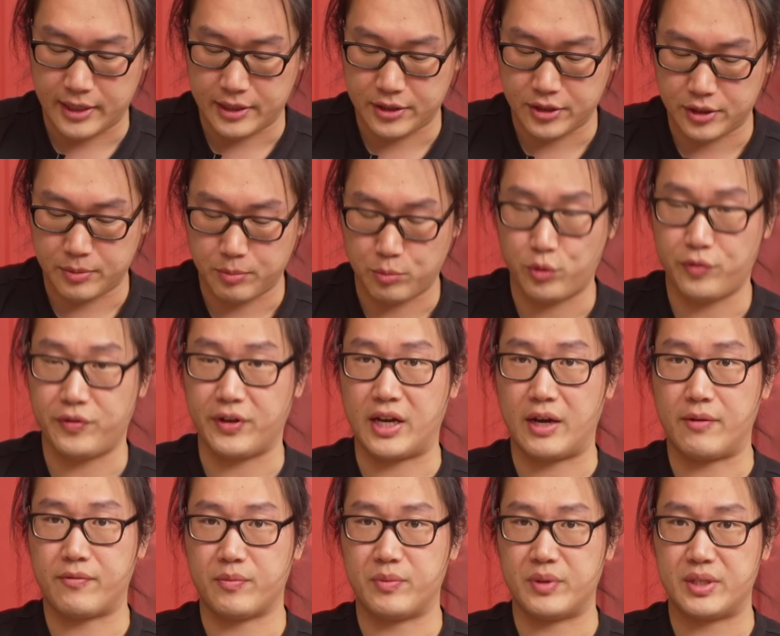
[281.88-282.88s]
is just moving
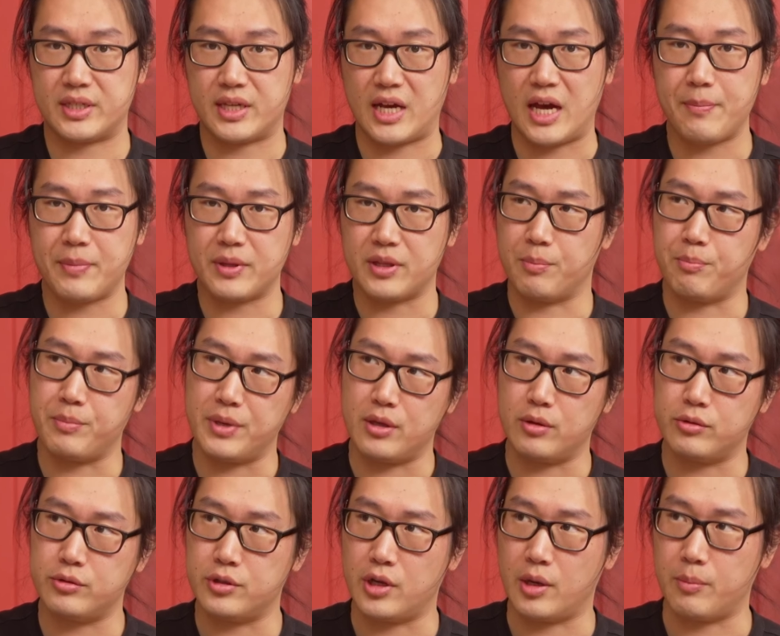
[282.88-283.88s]
up from the side, but the
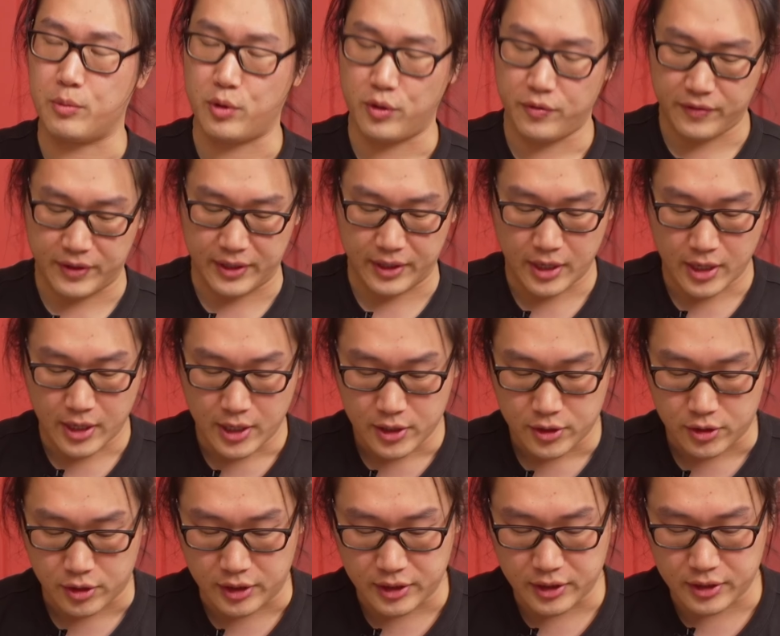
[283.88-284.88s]
middle's not moving.
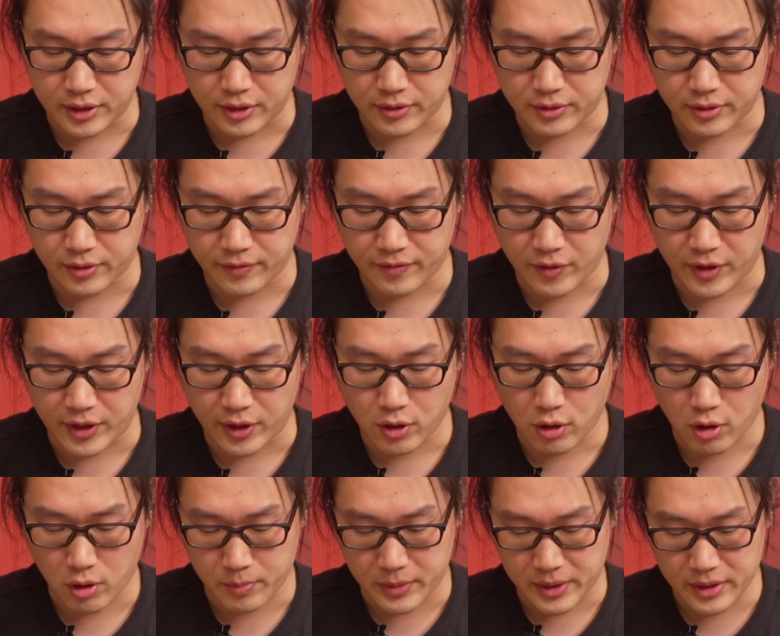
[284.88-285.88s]
So this is also very
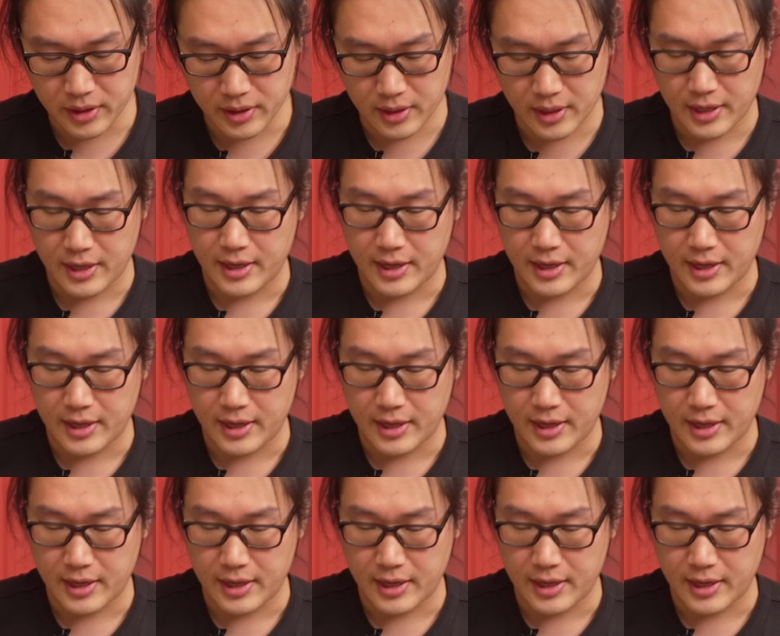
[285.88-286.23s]
common.